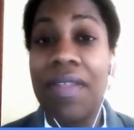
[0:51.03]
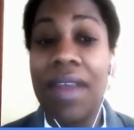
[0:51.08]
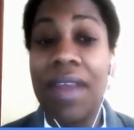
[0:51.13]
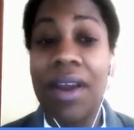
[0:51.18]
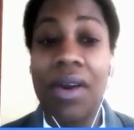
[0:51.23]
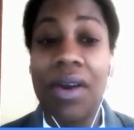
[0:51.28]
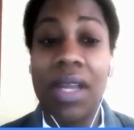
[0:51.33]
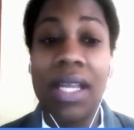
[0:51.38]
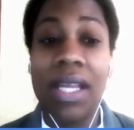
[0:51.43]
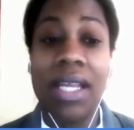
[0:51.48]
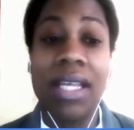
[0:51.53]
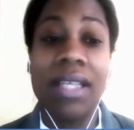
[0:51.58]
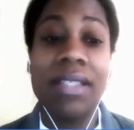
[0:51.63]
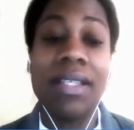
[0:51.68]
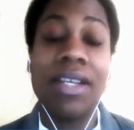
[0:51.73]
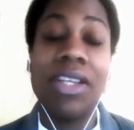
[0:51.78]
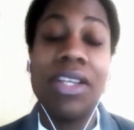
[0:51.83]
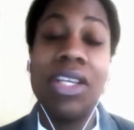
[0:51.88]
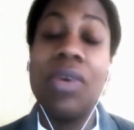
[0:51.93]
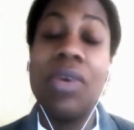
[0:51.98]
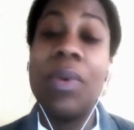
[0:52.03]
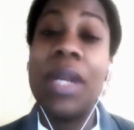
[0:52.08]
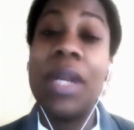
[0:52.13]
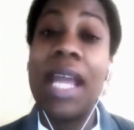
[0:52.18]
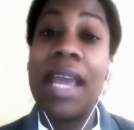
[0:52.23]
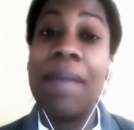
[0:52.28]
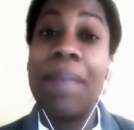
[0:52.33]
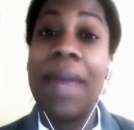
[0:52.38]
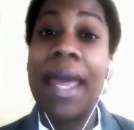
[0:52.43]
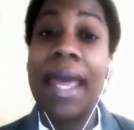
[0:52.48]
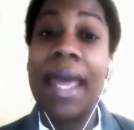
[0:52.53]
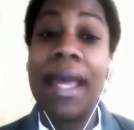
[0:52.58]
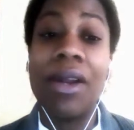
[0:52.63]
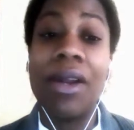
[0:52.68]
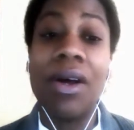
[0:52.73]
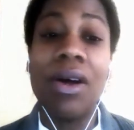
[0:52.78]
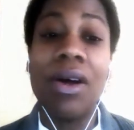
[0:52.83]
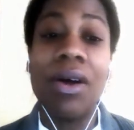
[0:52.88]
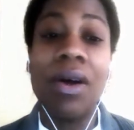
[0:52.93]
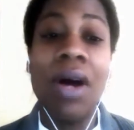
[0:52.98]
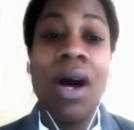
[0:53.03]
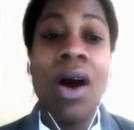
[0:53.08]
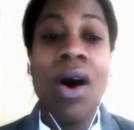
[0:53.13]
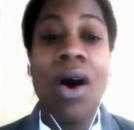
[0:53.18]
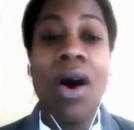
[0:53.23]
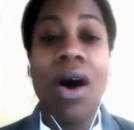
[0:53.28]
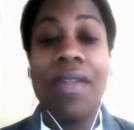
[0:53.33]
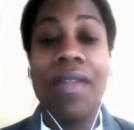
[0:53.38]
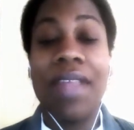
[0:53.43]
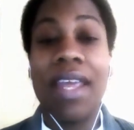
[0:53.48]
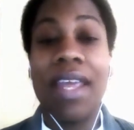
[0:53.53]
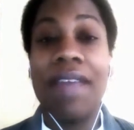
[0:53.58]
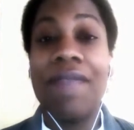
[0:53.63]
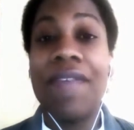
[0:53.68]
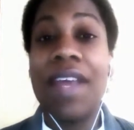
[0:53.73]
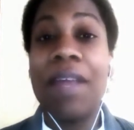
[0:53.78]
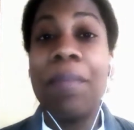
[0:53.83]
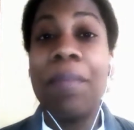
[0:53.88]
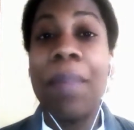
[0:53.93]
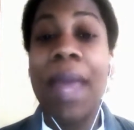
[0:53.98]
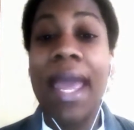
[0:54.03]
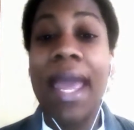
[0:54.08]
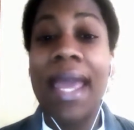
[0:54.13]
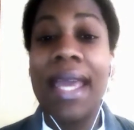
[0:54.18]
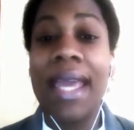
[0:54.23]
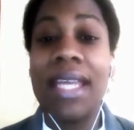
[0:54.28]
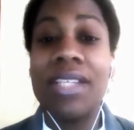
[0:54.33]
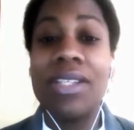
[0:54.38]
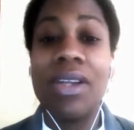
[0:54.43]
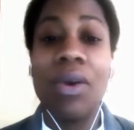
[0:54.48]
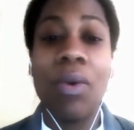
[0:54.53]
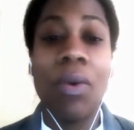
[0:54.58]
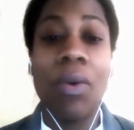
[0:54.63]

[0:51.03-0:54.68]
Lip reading: There is a Q&A panel on the event page,